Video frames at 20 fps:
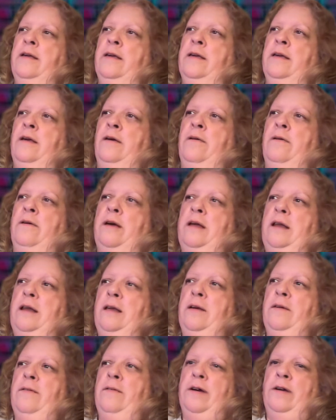any
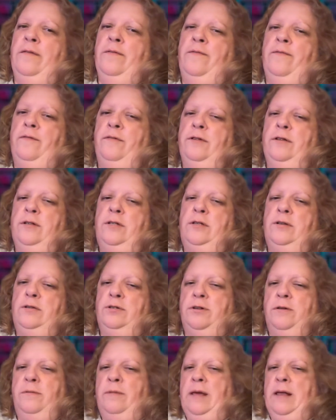of our
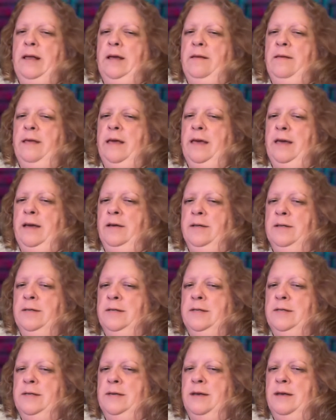social media
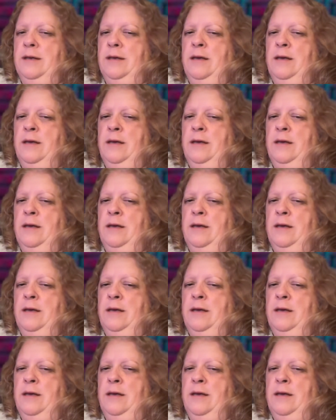links.